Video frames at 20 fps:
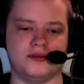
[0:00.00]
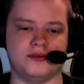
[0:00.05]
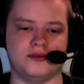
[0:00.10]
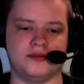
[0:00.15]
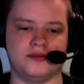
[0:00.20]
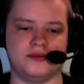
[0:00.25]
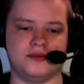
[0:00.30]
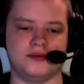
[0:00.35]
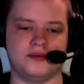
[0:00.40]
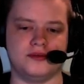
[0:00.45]

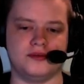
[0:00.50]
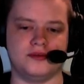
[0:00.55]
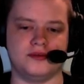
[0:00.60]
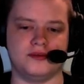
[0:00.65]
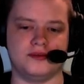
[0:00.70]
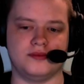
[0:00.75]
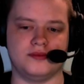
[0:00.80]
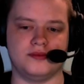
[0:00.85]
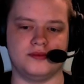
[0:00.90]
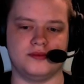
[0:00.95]

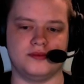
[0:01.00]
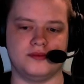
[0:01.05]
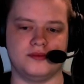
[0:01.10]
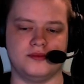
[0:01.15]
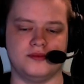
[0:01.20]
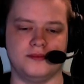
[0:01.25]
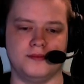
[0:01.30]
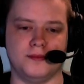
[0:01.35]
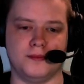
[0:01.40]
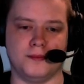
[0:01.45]

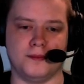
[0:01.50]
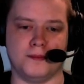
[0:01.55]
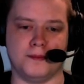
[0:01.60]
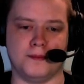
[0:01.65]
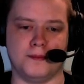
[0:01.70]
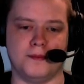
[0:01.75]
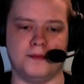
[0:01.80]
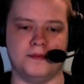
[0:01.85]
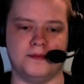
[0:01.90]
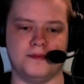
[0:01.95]

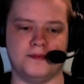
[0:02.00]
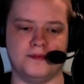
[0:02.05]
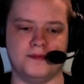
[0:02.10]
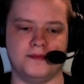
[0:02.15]
No one is speaking in this clip.